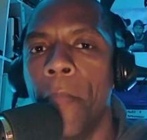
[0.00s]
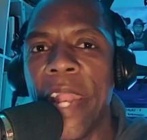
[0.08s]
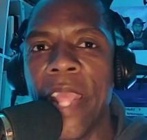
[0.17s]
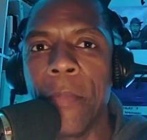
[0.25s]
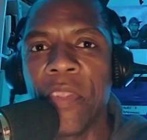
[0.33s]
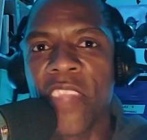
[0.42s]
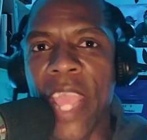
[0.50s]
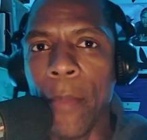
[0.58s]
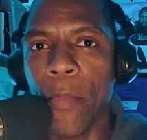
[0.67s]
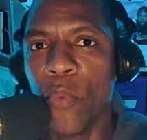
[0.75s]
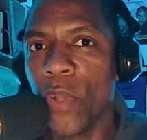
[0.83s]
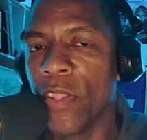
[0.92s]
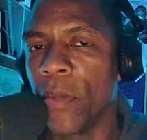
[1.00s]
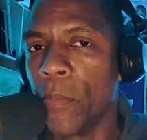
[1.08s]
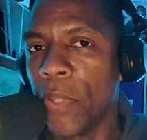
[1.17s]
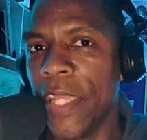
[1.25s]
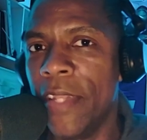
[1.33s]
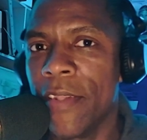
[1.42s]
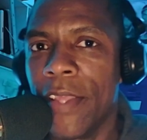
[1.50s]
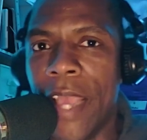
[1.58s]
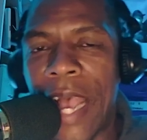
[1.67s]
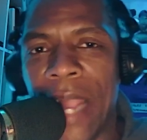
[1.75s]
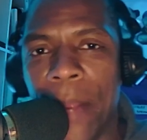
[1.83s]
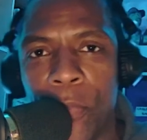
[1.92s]
name is Damon with Complete.
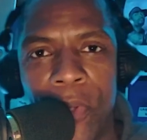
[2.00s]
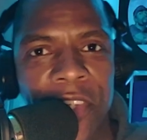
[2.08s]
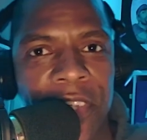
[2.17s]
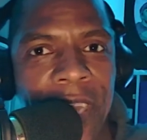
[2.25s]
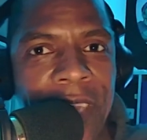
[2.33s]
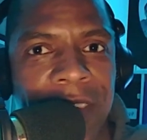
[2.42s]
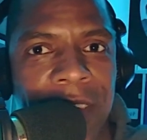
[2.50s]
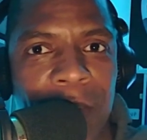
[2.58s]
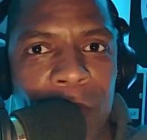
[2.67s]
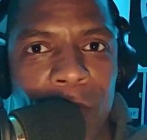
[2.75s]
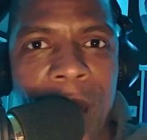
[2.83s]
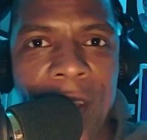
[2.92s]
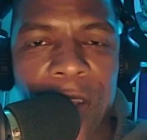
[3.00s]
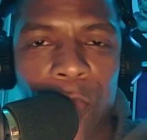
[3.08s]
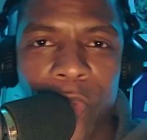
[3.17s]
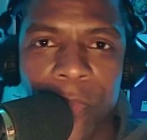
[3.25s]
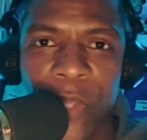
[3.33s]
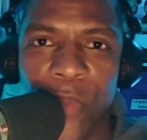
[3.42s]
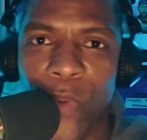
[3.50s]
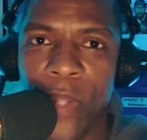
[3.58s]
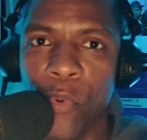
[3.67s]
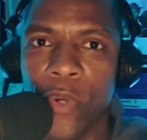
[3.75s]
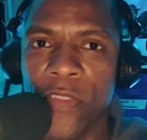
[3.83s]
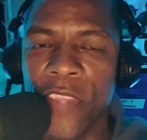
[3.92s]
I appreciate you rocking with me one
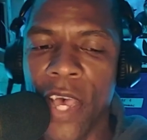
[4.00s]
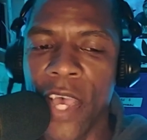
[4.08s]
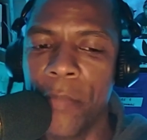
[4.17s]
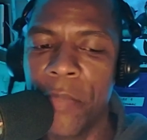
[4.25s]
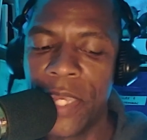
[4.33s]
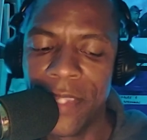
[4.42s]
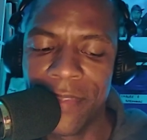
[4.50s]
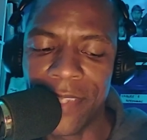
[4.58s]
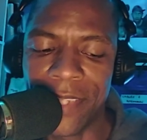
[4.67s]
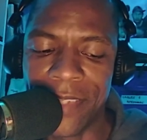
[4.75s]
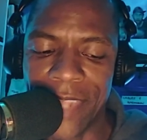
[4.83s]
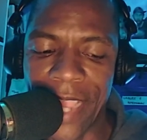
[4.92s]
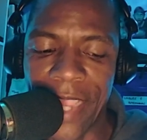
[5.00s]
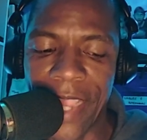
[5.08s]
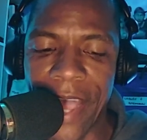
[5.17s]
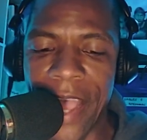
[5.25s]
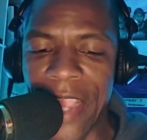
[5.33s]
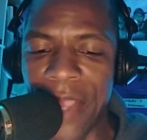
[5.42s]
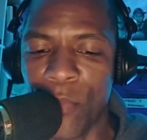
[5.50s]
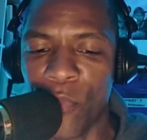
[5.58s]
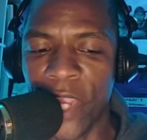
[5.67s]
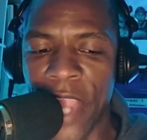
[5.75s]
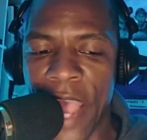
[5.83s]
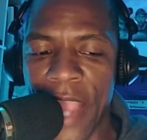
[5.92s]
more time. Today, I am
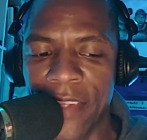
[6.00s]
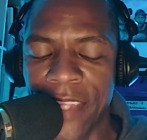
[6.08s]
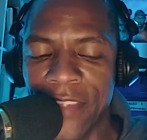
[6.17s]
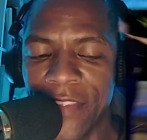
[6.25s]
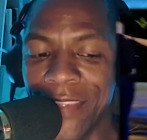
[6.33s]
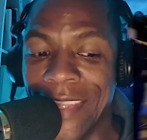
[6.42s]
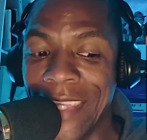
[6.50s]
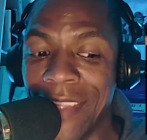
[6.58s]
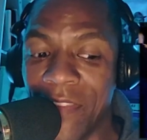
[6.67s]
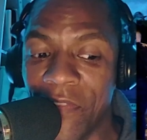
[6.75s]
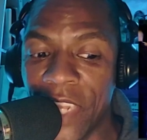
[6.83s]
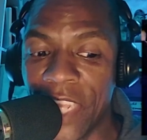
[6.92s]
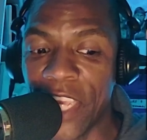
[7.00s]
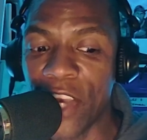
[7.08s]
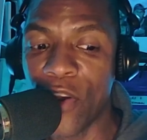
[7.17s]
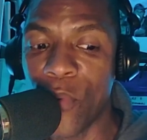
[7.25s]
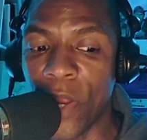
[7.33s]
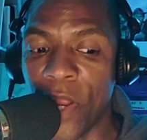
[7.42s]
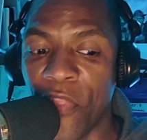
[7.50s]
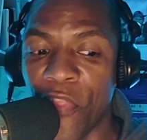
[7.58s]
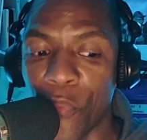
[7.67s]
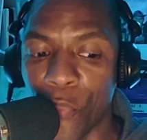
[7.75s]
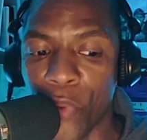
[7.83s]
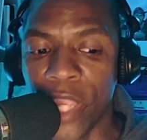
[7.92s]
reacting to this video where
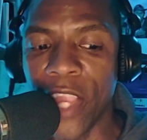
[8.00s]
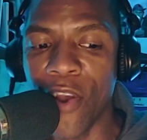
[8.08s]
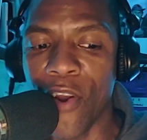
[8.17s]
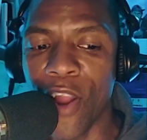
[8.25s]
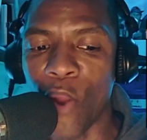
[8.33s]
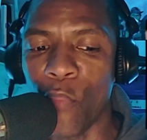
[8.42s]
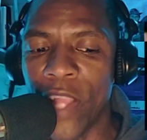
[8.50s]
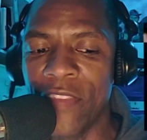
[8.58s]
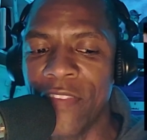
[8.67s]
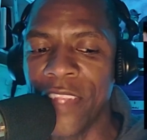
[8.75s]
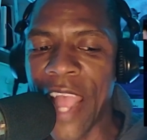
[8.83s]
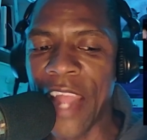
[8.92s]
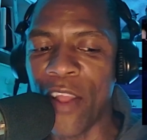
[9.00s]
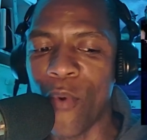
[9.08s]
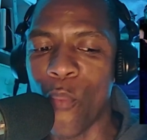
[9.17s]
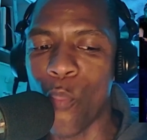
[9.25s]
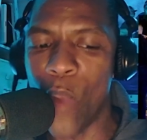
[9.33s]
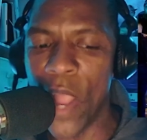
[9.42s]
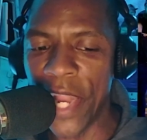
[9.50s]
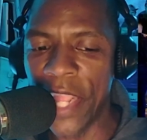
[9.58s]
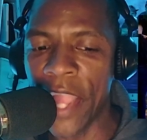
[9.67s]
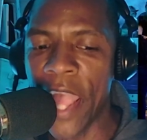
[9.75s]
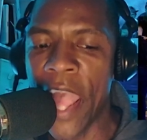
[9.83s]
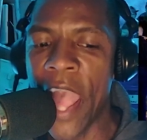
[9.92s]
three are arrested at a
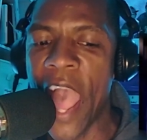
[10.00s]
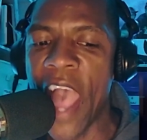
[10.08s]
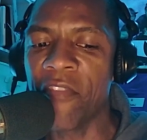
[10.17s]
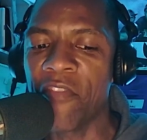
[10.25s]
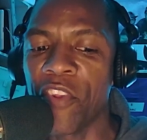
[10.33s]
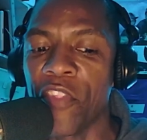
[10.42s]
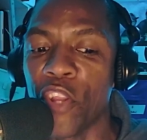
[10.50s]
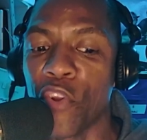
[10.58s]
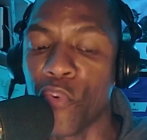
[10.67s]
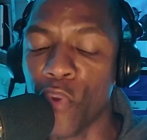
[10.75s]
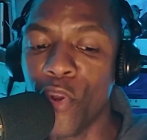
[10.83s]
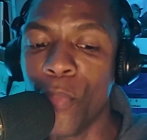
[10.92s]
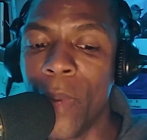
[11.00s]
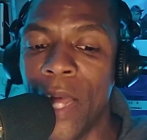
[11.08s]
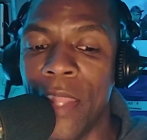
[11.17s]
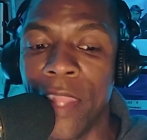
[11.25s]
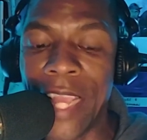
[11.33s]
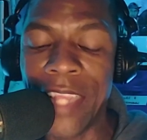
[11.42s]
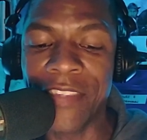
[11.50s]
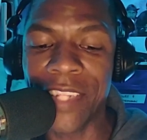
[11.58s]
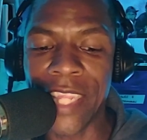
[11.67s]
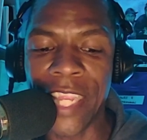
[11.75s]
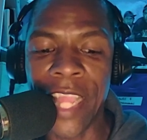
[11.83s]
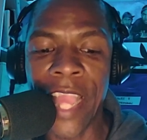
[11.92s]
wedding after the groom
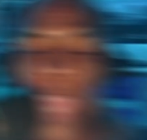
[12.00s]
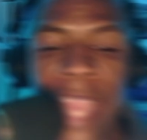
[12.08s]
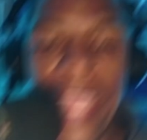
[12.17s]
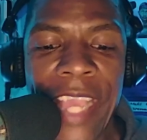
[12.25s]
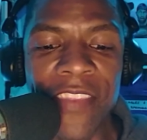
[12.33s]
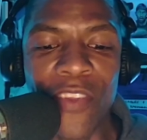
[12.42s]
allegedly hits